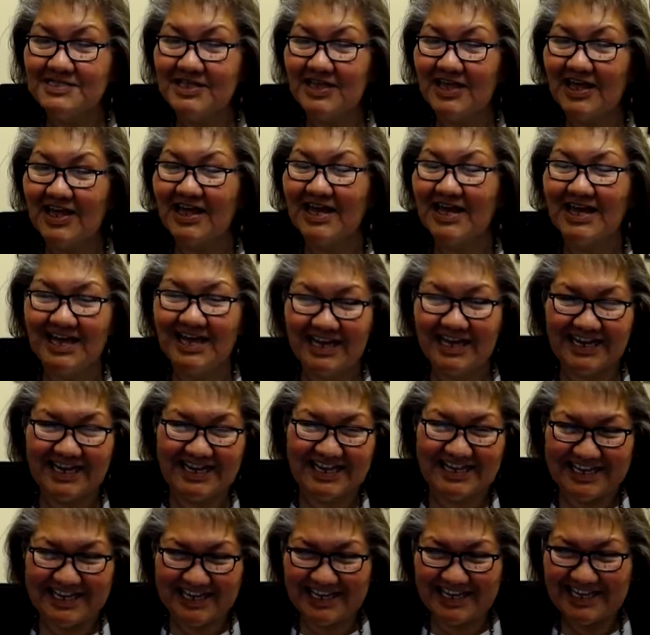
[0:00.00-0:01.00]

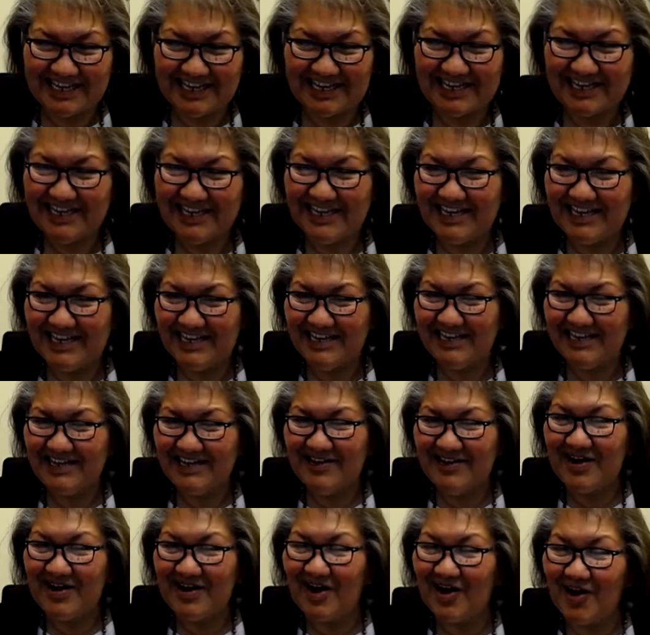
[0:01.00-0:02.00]
like,
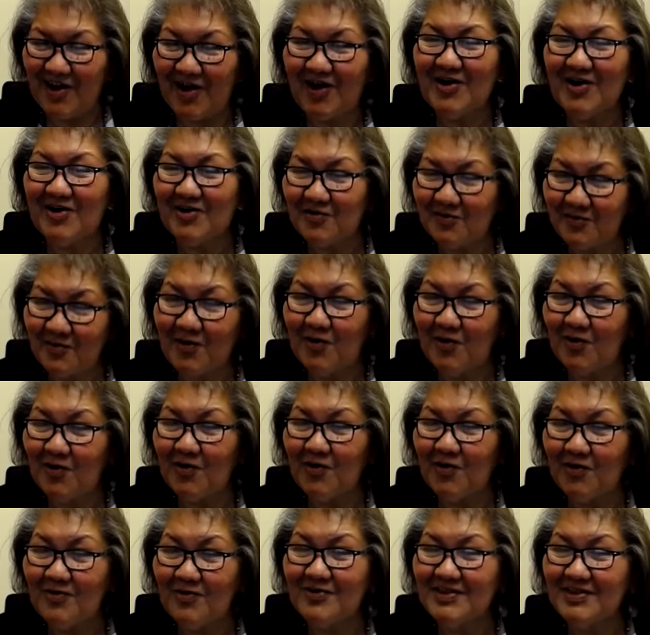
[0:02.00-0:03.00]
a hard
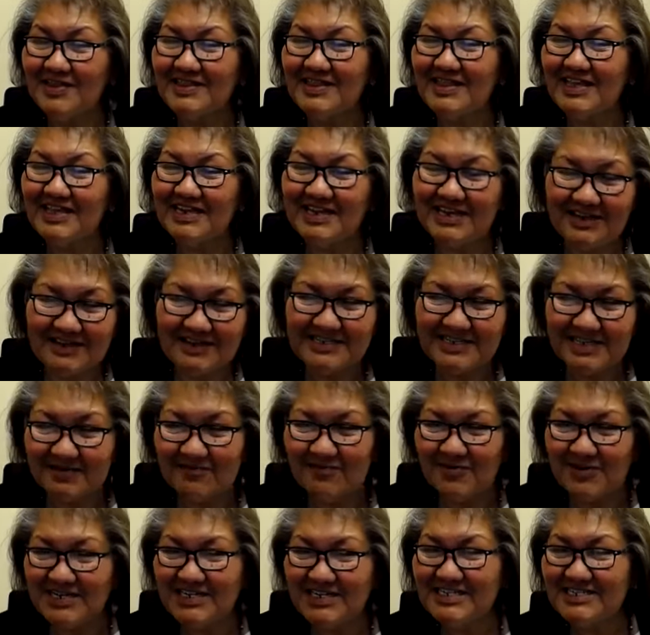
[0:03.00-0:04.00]
row. Then he said,
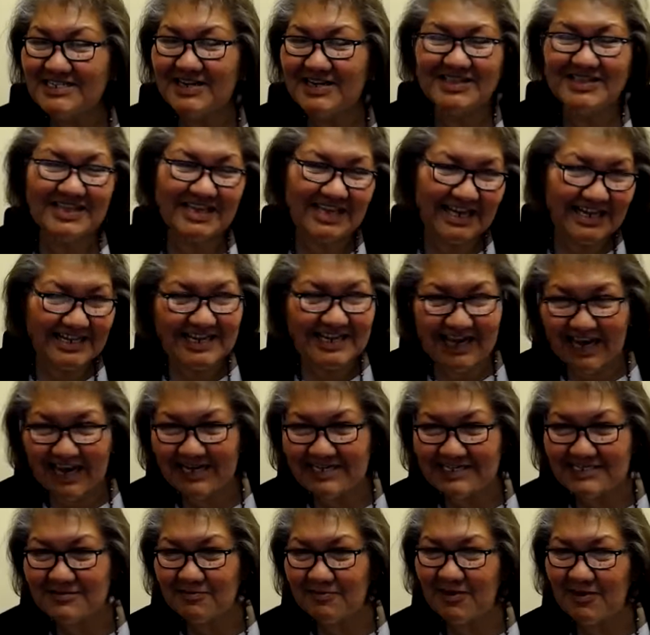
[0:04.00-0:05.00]
What is that? He had to
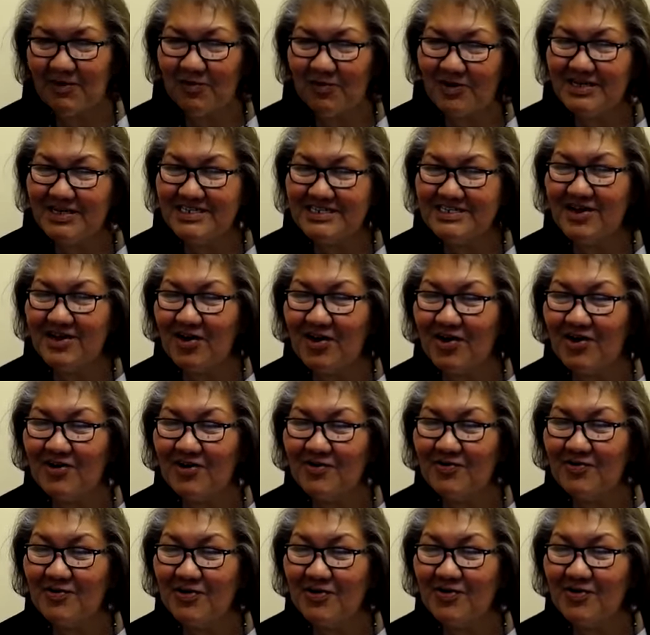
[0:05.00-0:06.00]
ask them, What is a
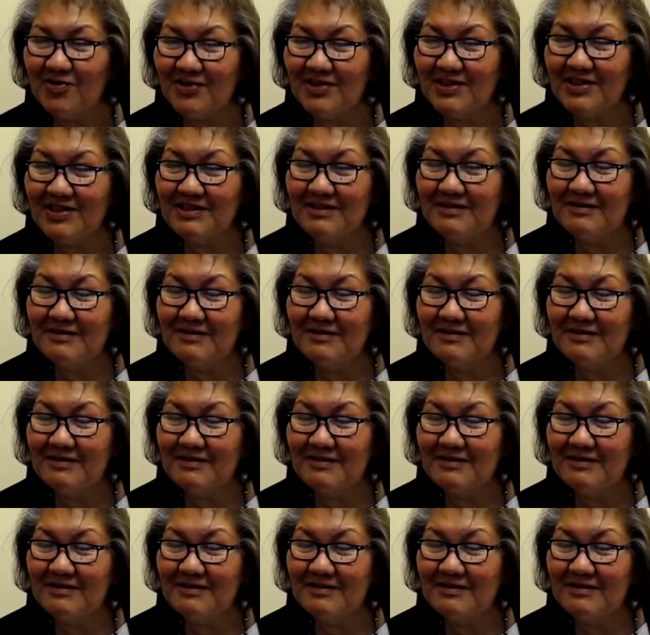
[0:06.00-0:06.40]
hard row?